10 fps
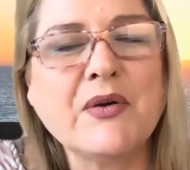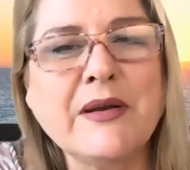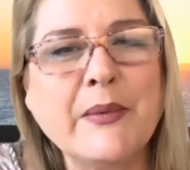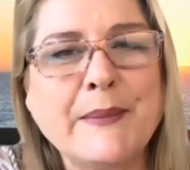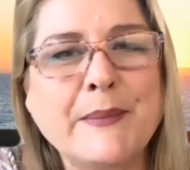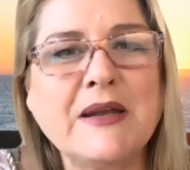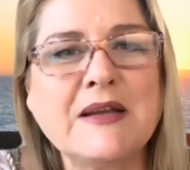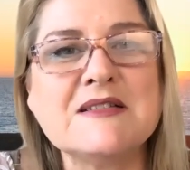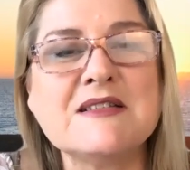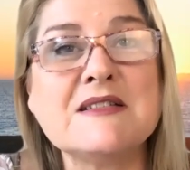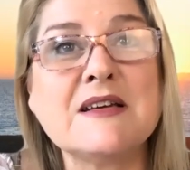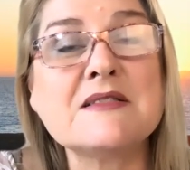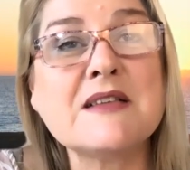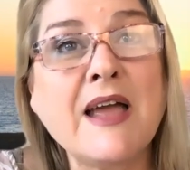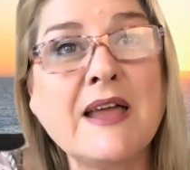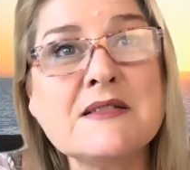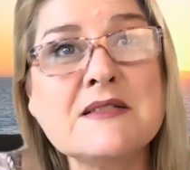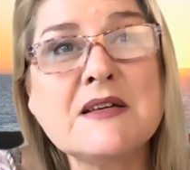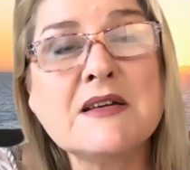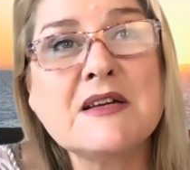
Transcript: Anyway, I'm getting into details, and